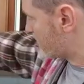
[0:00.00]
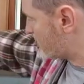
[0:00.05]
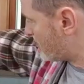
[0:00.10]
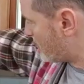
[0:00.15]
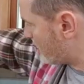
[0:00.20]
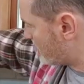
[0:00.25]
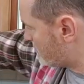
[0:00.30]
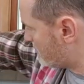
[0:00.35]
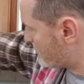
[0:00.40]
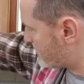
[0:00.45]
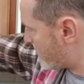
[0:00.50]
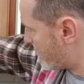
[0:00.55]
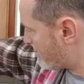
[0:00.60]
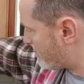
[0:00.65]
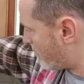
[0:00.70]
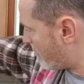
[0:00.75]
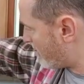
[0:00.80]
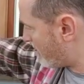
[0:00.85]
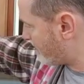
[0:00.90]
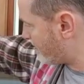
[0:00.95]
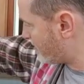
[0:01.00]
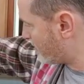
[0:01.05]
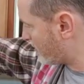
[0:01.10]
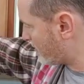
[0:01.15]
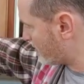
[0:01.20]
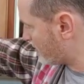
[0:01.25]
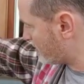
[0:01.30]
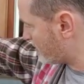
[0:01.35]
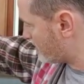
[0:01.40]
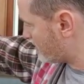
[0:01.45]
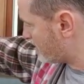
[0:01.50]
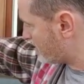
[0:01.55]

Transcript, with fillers: So when you take off your